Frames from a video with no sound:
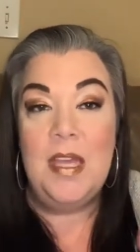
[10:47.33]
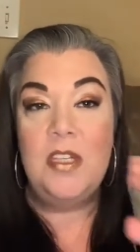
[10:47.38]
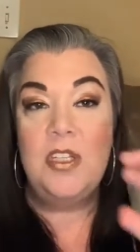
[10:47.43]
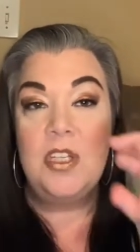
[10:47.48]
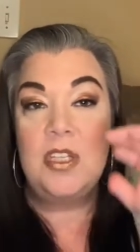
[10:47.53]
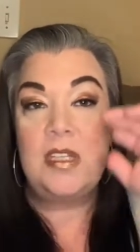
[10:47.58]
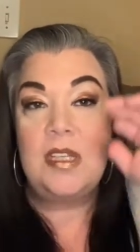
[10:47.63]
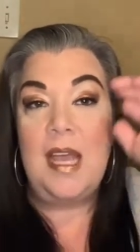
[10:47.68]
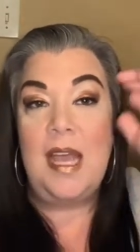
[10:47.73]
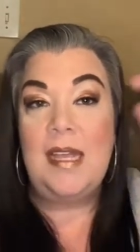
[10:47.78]

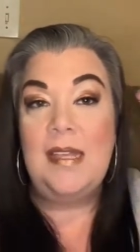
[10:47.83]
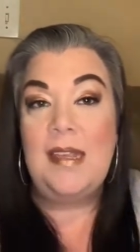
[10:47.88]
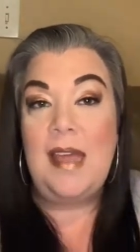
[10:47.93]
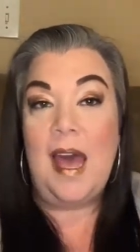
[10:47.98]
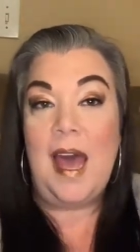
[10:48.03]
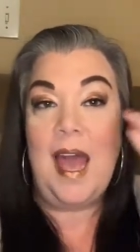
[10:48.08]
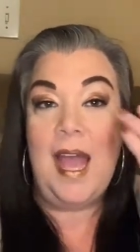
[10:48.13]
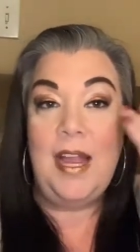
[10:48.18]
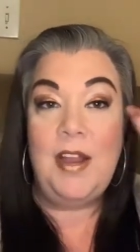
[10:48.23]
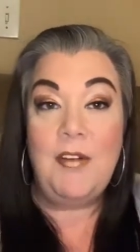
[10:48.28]
Just like the
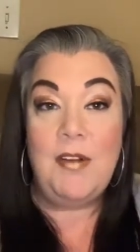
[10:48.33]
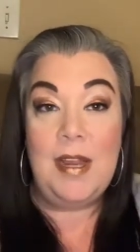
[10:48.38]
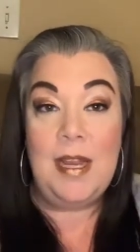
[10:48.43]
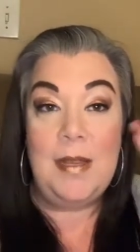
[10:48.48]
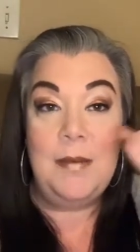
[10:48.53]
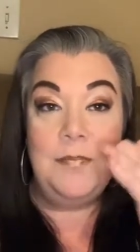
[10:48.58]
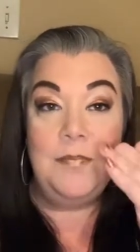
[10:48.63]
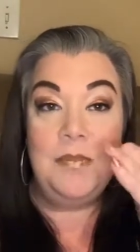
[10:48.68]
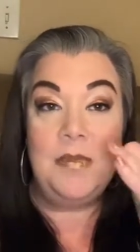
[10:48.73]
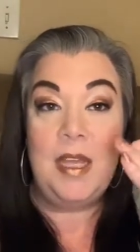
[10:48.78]
eye
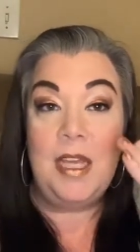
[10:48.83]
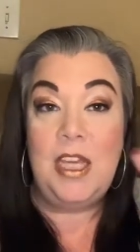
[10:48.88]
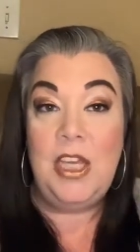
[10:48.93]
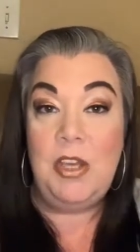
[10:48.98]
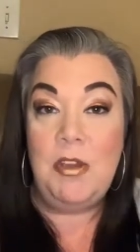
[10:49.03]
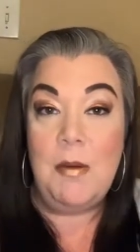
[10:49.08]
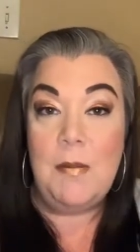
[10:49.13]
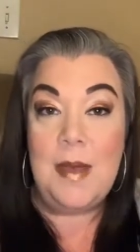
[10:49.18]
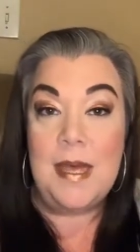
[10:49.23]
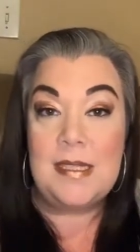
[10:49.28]
cream, the
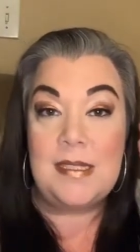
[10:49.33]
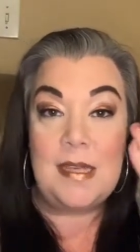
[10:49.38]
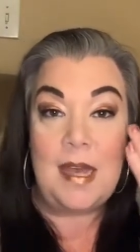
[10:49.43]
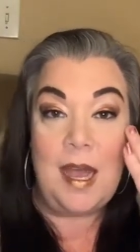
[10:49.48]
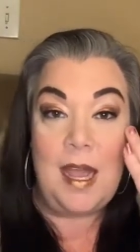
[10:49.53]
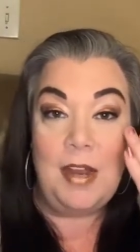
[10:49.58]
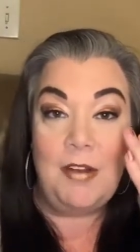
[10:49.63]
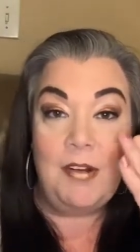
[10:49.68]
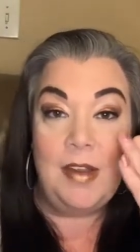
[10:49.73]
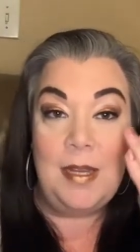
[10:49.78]
QMS
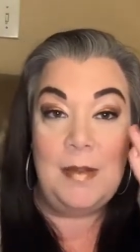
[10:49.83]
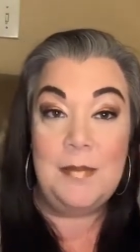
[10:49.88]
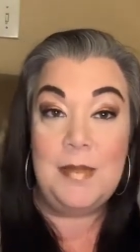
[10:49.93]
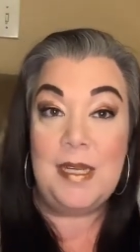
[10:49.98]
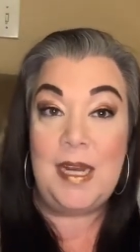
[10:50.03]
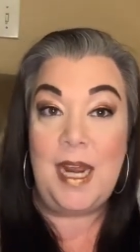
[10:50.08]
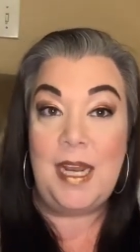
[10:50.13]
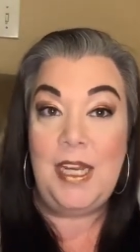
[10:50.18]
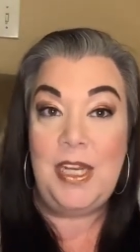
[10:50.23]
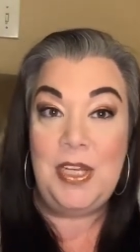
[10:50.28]
eye cream
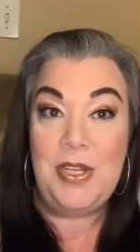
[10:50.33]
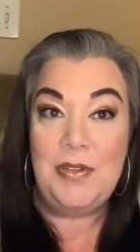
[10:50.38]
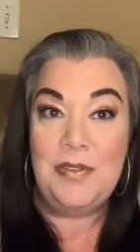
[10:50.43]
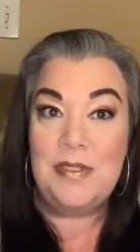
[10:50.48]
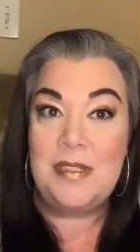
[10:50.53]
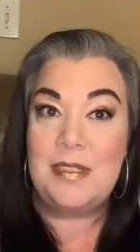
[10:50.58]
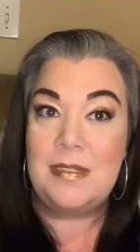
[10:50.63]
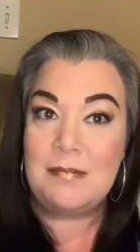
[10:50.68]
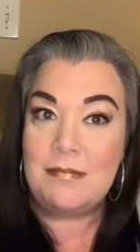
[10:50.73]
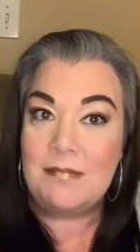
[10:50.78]
that I
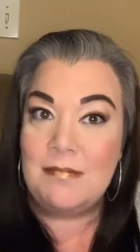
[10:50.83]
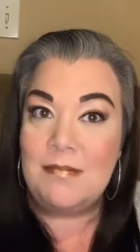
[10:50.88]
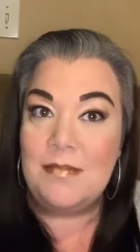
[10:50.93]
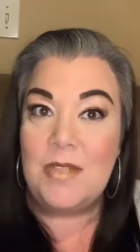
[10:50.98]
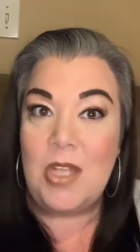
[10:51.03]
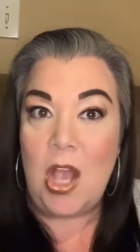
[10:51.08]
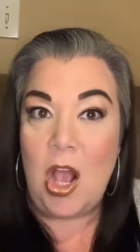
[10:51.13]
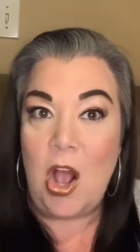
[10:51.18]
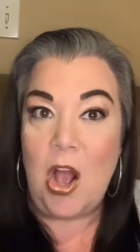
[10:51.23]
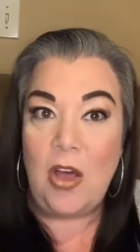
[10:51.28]
use
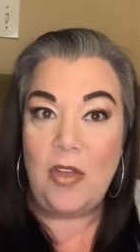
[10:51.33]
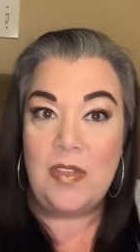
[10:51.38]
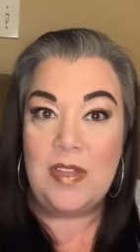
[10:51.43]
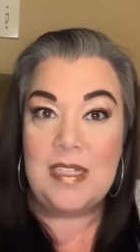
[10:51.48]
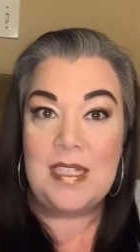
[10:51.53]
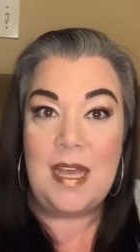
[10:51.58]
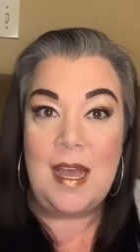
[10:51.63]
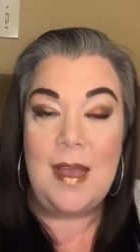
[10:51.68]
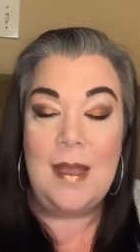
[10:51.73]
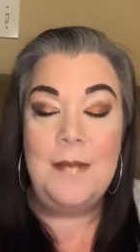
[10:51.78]
all the
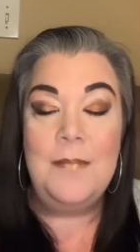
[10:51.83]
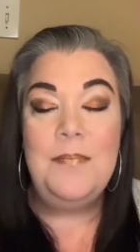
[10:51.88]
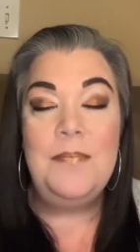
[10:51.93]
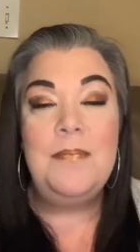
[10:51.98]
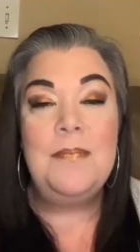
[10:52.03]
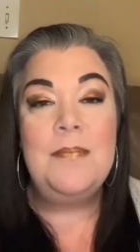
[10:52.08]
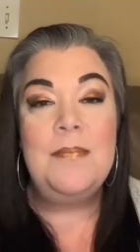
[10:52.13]
time,